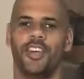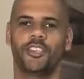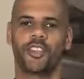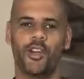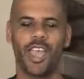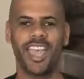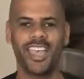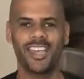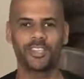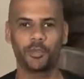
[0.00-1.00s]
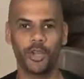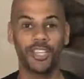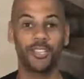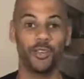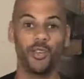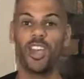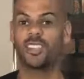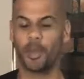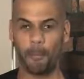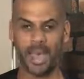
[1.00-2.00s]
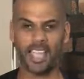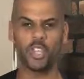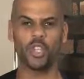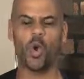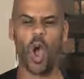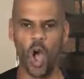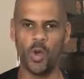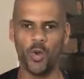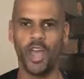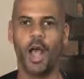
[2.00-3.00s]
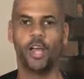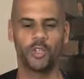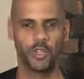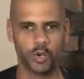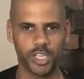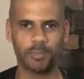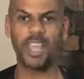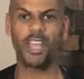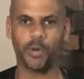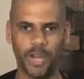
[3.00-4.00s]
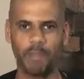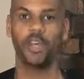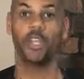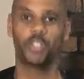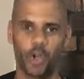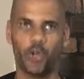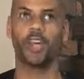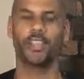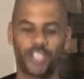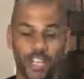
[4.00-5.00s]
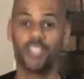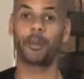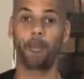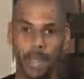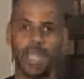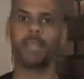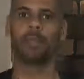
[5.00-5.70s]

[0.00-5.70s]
So here's what you do to make your own Krispy Kreme donut, cheese and bacon